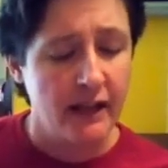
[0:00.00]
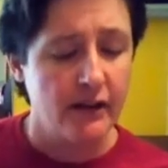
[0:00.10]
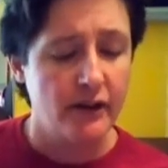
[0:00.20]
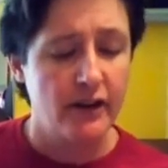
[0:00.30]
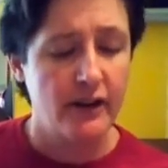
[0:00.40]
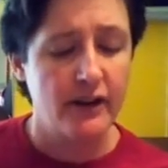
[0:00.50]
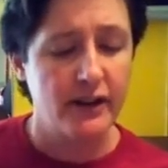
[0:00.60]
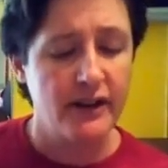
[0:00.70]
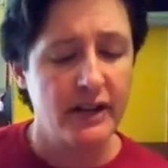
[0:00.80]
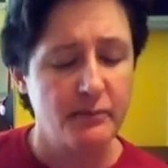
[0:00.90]

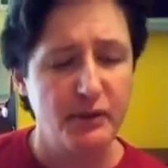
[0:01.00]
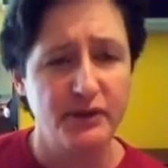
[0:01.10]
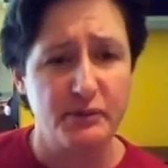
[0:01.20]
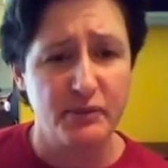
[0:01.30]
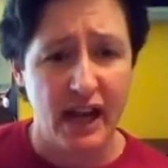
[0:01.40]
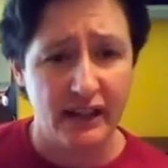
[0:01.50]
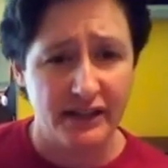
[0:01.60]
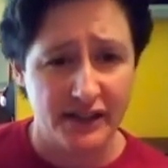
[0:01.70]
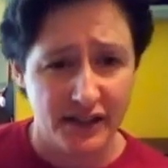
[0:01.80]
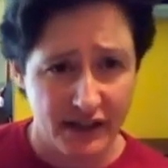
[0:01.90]
you need to build some
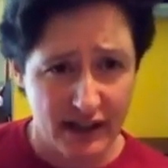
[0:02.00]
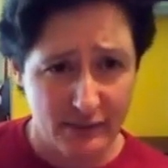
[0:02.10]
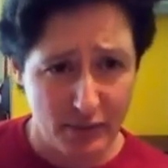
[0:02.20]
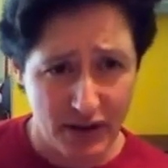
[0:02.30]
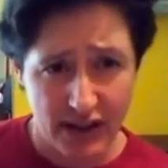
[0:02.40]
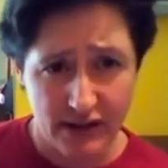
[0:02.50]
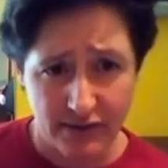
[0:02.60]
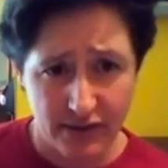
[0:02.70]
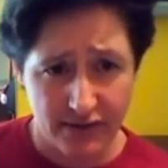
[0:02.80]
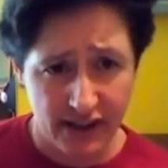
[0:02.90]
calluses up on the ends
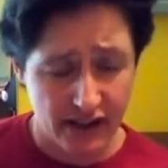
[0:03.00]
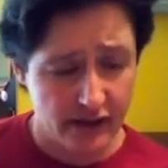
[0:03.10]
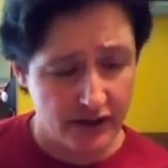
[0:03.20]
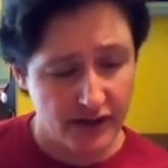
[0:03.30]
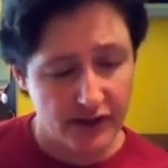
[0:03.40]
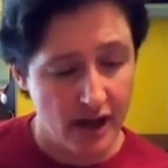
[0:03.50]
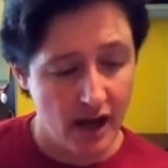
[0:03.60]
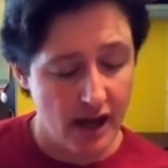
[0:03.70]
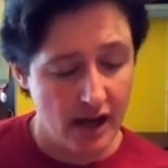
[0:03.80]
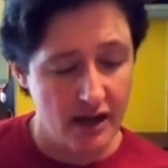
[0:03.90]
of your fingers,
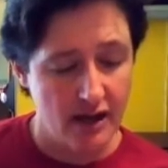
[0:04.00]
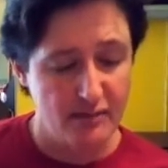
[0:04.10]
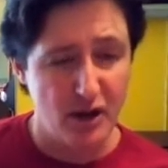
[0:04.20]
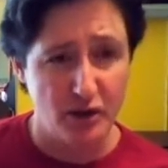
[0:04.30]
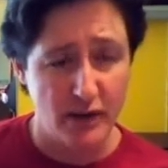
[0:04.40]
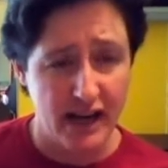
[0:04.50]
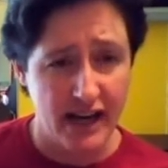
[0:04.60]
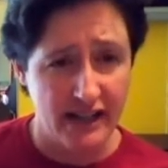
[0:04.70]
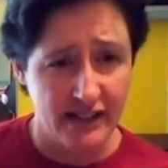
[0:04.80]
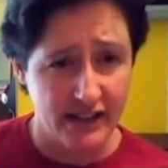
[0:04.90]
on the right
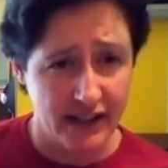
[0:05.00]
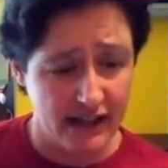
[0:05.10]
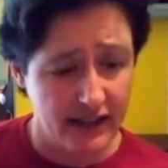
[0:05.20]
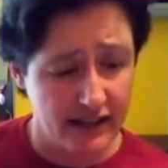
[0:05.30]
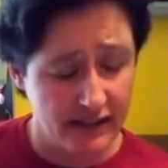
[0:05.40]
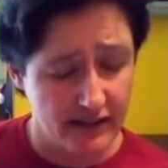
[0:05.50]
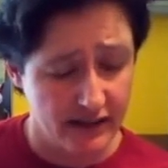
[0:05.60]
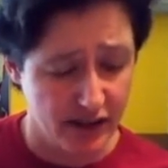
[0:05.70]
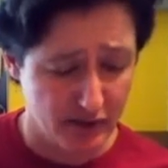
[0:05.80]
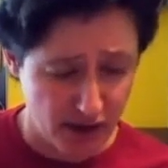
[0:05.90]
hand side.
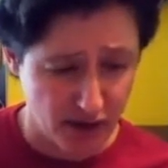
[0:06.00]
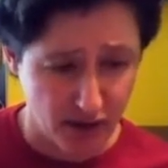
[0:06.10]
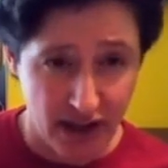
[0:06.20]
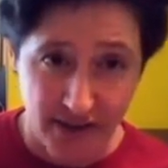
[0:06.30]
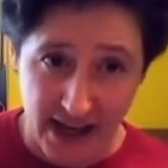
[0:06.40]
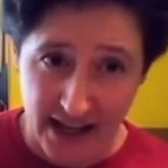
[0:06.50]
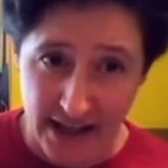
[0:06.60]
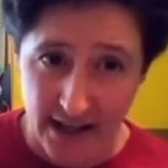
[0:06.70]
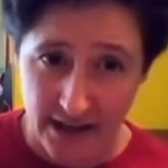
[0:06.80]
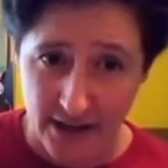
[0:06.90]
Excuse me, on your left
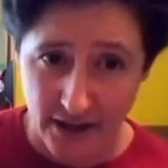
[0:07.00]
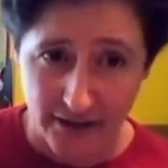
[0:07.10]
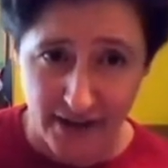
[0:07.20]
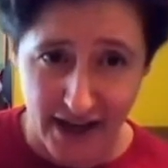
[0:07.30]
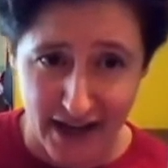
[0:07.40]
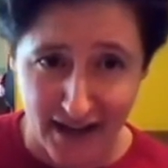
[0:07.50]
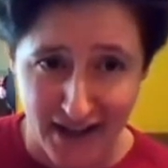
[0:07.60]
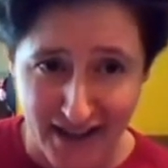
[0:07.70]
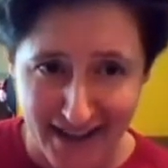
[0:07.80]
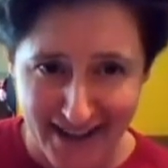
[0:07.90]
hand.
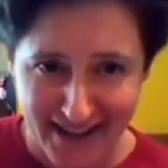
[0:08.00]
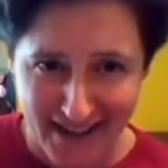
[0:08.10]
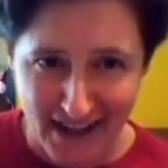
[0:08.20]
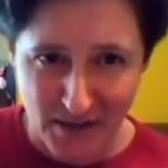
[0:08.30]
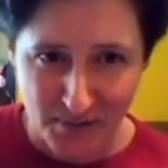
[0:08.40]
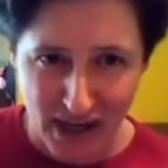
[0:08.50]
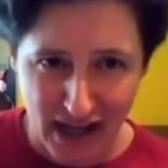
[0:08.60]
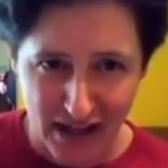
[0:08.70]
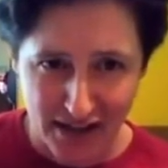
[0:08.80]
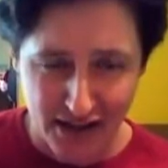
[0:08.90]
It has some
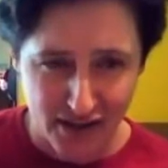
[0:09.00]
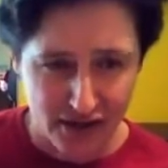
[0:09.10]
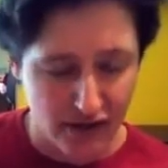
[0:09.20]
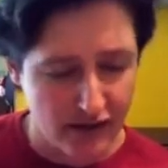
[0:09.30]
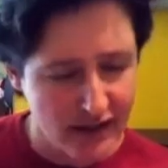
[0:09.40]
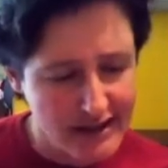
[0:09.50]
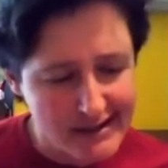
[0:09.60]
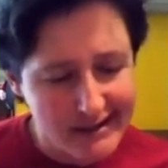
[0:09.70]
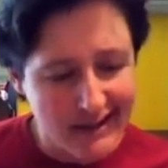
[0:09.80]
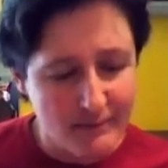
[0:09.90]
calluses. You're
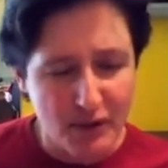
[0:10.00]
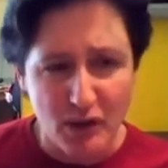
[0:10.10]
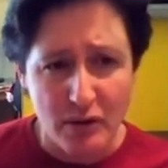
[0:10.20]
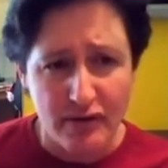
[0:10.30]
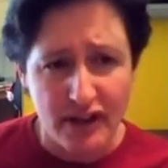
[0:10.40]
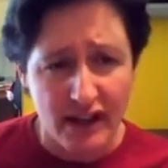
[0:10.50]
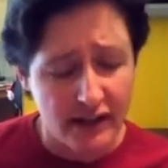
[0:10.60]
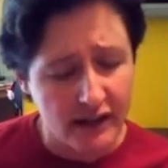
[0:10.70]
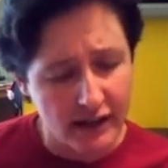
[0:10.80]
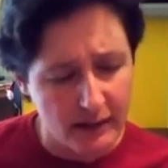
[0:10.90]
not gonna build them
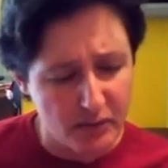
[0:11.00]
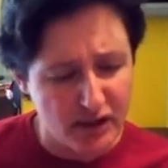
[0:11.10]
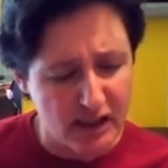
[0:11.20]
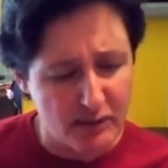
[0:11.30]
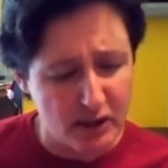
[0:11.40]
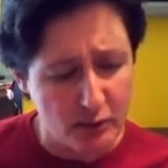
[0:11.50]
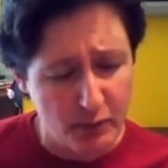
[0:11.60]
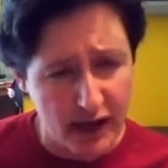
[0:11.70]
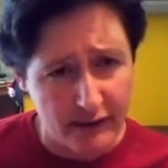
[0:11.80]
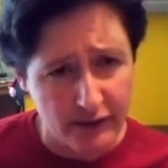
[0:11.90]
overnight. It's gonna be a little
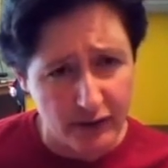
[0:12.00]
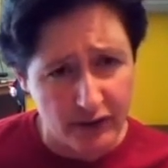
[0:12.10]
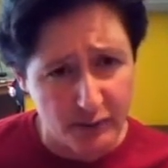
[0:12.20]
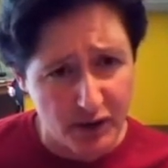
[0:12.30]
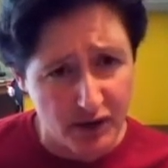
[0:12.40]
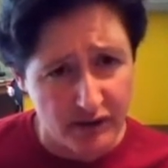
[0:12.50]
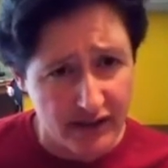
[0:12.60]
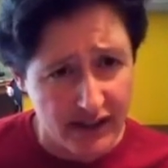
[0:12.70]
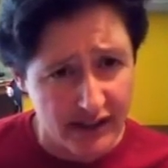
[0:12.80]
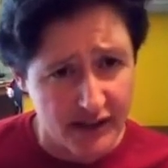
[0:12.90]
painful, especially if
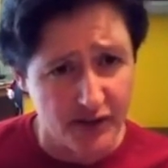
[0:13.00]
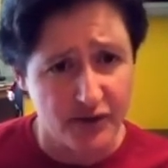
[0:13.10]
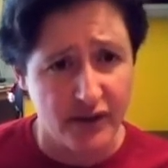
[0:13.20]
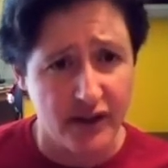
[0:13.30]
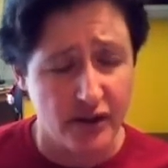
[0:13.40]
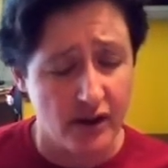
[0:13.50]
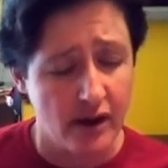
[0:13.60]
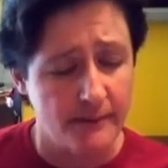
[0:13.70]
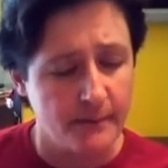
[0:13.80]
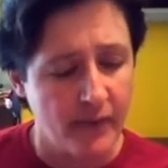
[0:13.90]
you got a steel string guitar.